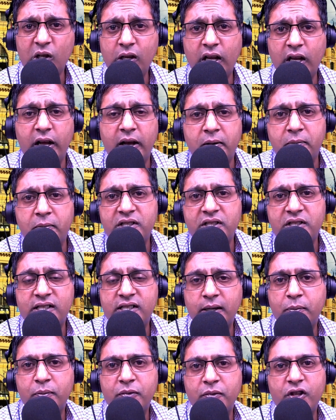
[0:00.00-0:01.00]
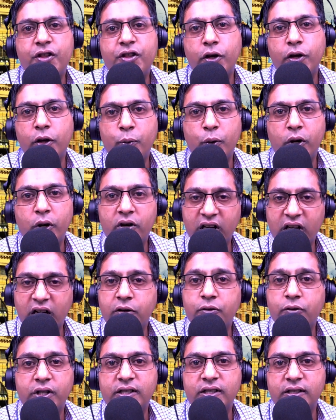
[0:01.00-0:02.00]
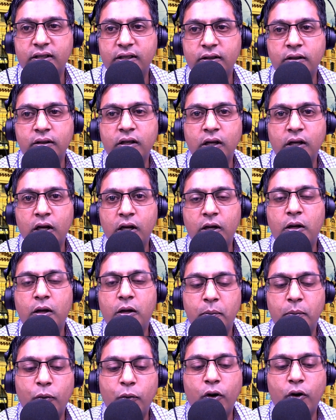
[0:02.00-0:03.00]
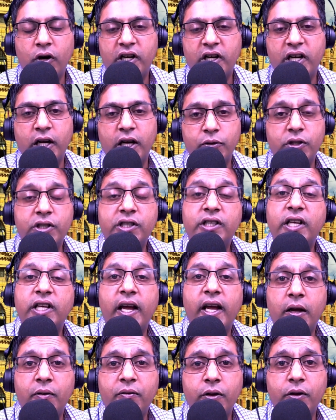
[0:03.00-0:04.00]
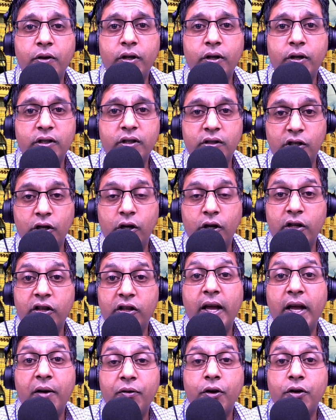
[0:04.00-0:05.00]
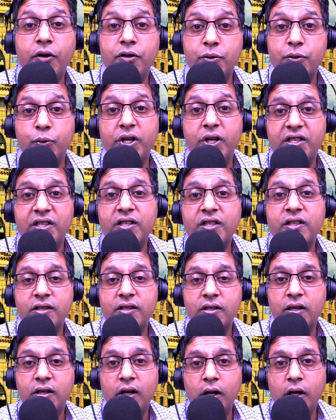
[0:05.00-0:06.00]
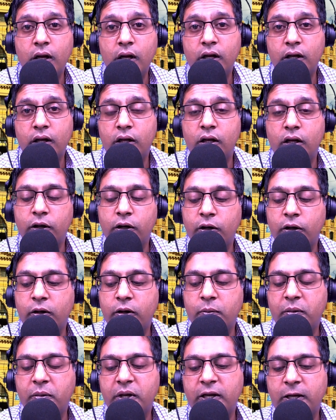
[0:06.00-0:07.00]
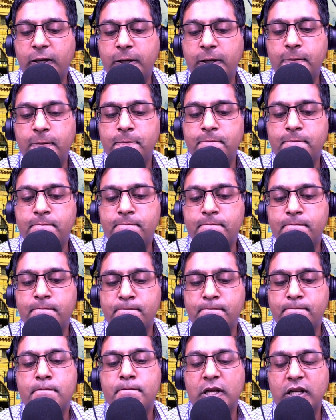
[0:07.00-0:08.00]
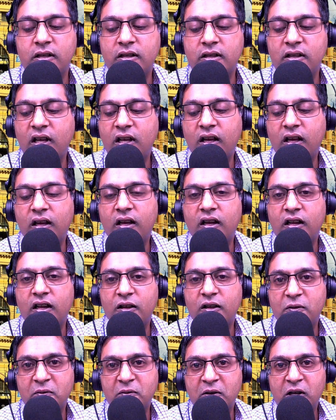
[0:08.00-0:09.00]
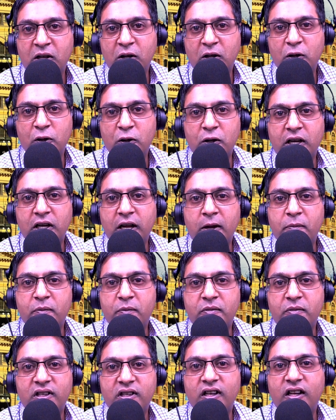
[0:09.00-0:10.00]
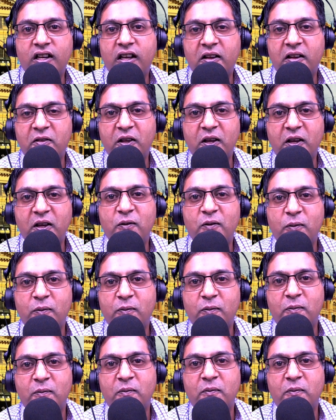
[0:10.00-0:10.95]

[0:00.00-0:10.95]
Um, in some of the third world mm. countries and yeah. poorer countries, they have the you know they have those risks, you know. But um, yeah, yeah. Look, um, Didier, thank you.